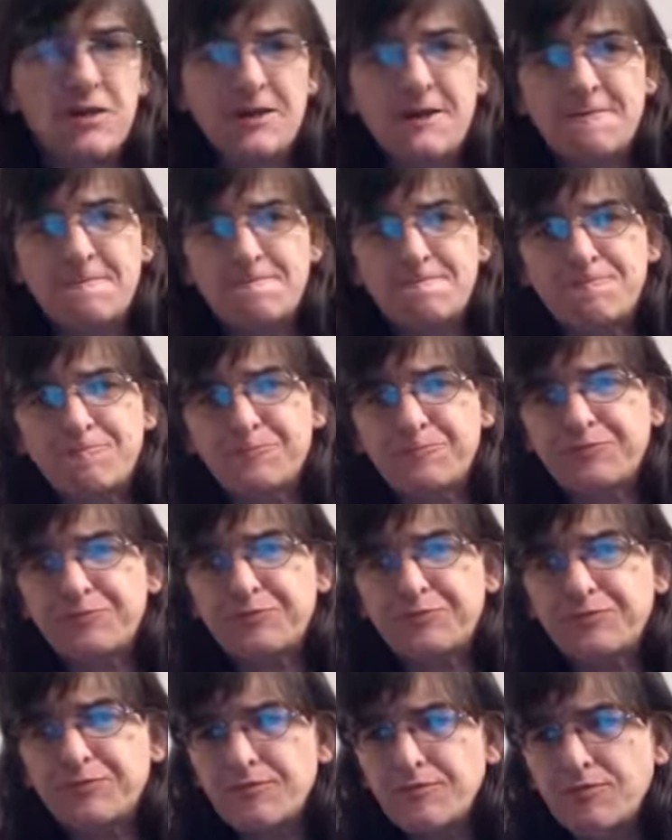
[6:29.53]
As I'm
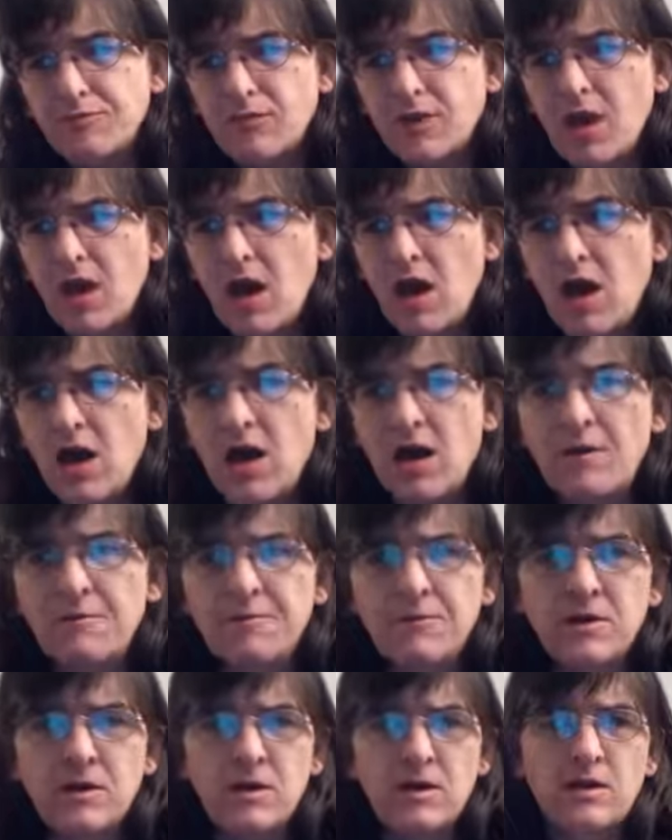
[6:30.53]
making this
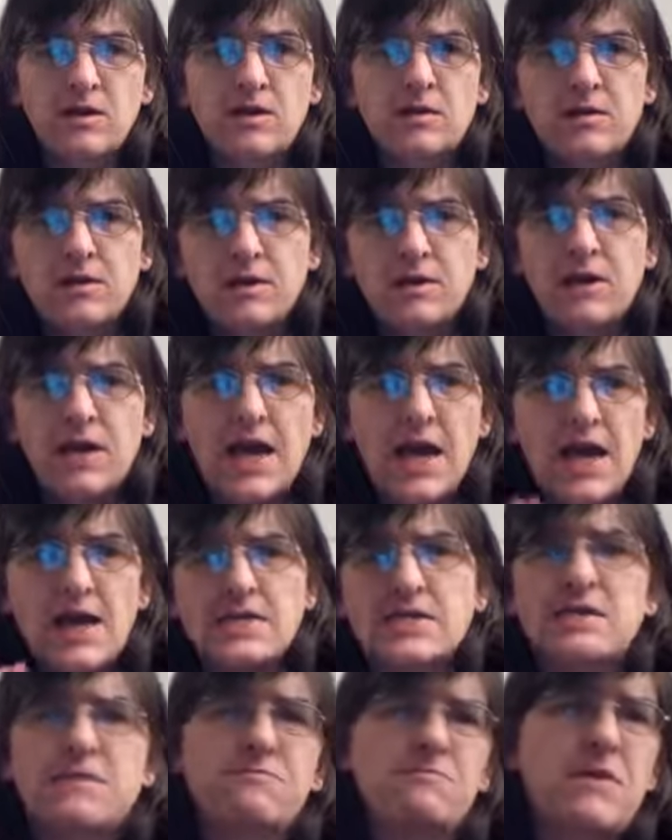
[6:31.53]
video,
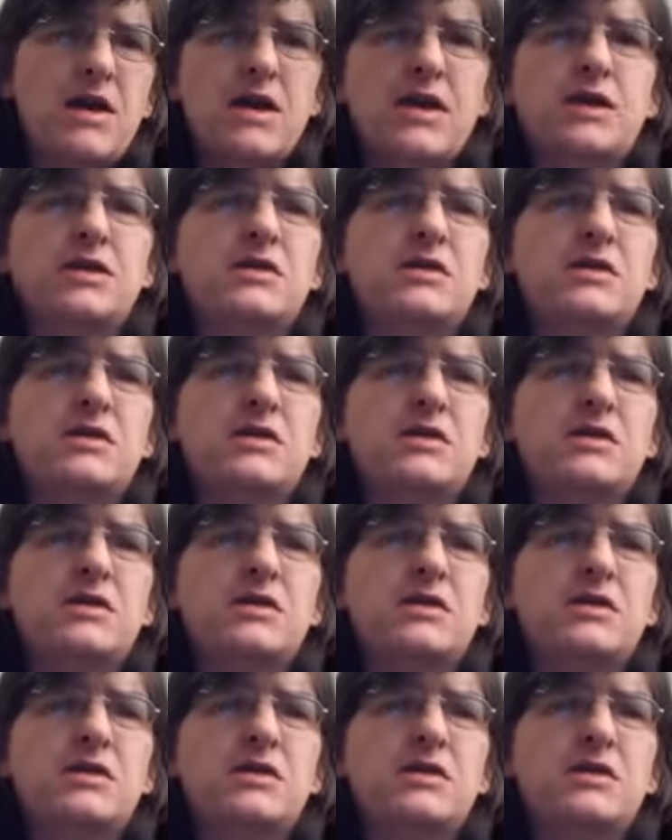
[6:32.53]
I